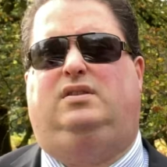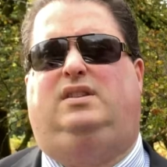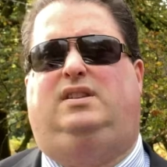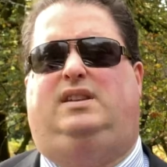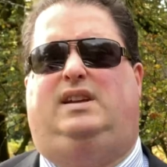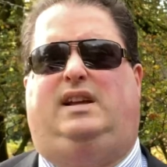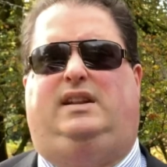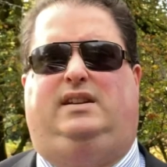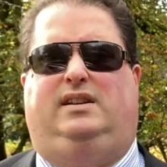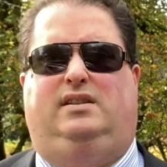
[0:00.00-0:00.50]

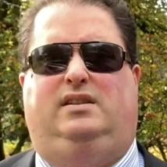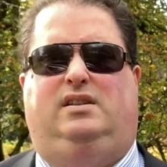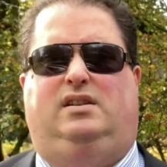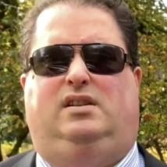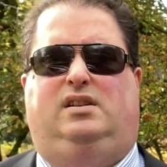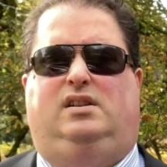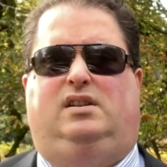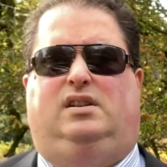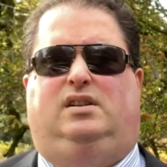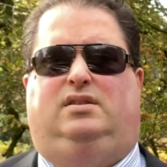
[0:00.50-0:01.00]
get it
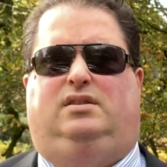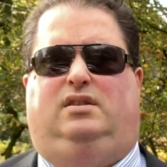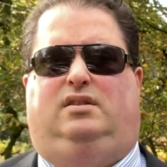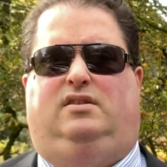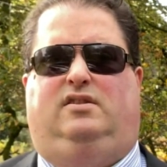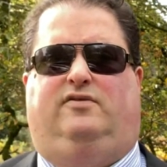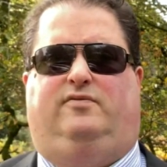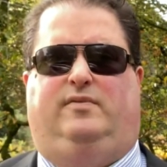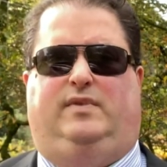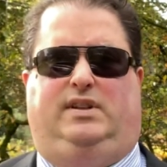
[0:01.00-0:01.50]
to
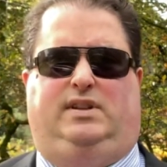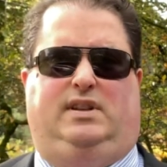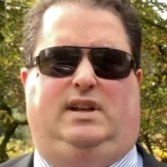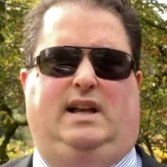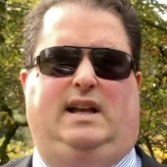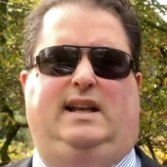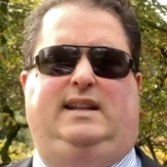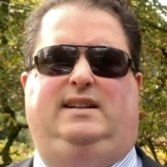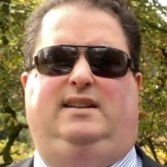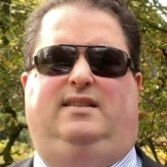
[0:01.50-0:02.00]
give me
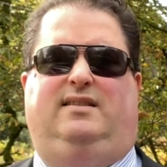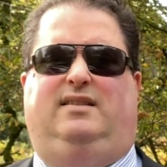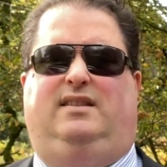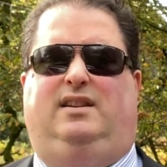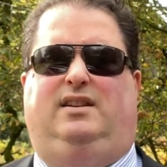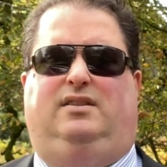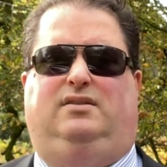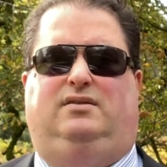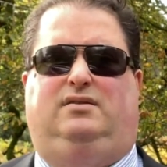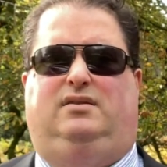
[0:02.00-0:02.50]

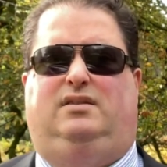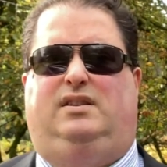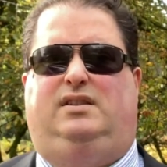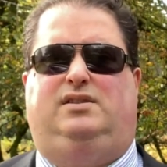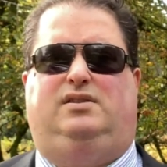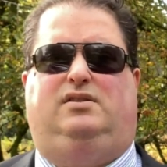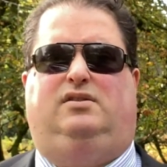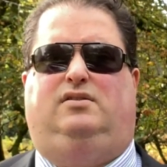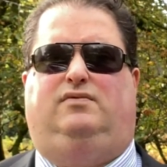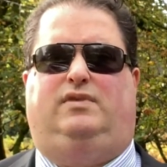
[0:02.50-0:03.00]
anything
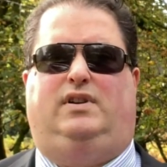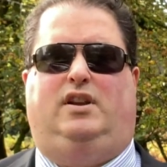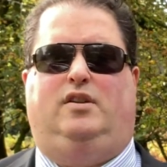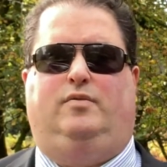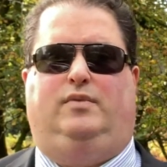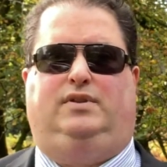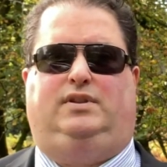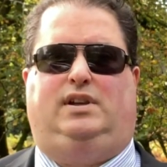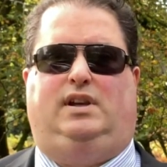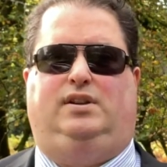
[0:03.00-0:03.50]
decent in
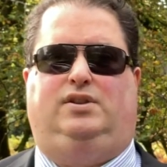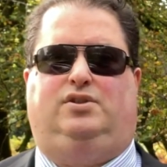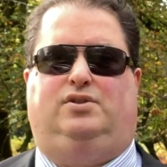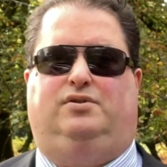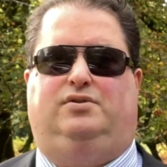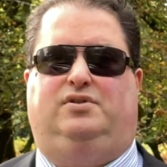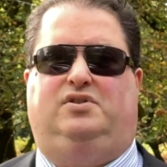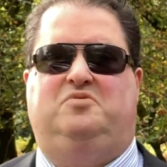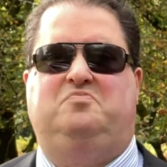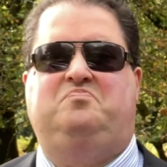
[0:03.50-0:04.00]

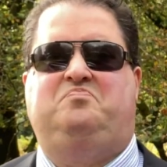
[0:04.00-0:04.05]
recommendations.